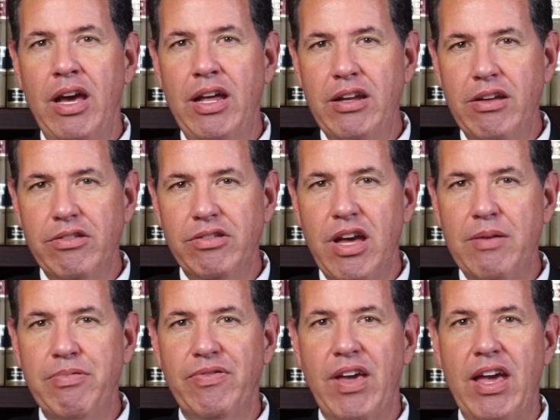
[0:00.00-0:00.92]
any other
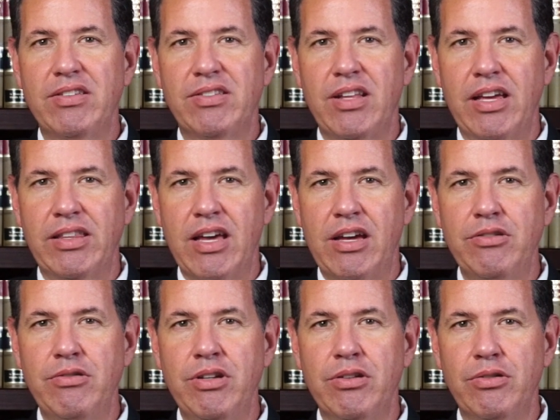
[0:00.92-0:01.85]
type of case like that,
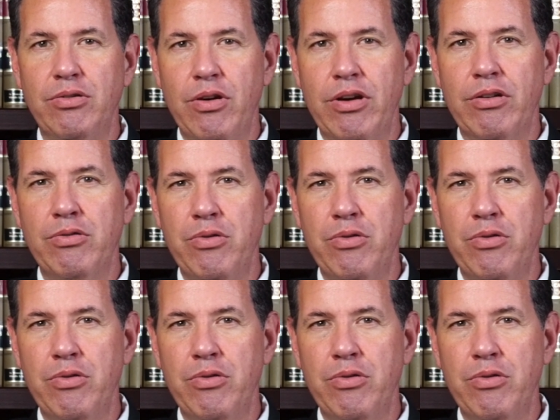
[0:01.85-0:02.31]
you need a lawyer